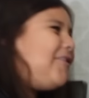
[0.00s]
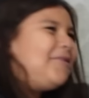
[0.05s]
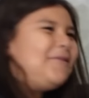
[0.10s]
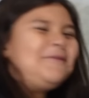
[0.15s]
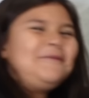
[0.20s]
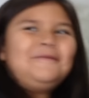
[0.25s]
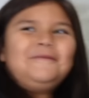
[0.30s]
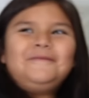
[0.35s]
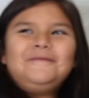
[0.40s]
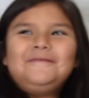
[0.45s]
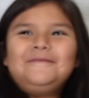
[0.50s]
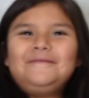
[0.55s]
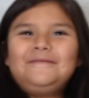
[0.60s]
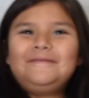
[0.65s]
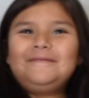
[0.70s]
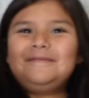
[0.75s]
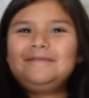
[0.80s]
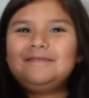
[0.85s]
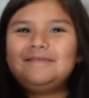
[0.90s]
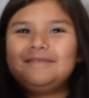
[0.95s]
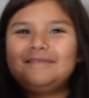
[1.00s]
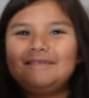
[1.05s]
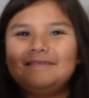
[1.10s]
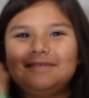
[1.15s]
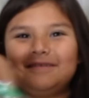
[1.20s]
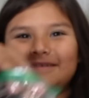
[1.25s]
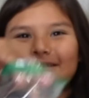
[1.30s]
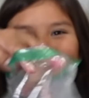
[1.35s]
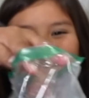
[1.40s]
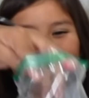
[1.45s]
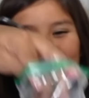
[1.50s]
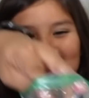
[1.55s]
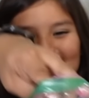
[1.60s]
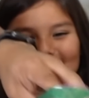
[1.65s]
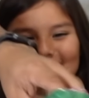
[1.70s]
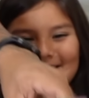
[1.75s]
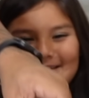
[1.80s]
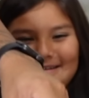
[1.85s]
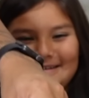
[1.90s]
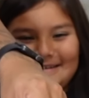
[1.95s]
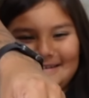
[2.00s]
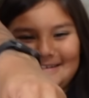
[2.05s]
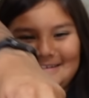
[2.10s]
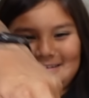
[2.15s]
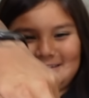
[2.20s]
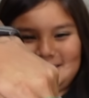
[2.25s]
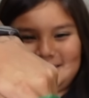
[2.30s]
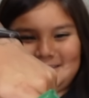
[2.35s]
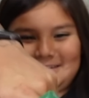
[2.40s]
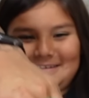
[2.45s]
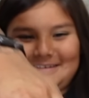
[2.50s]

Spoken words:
(silent)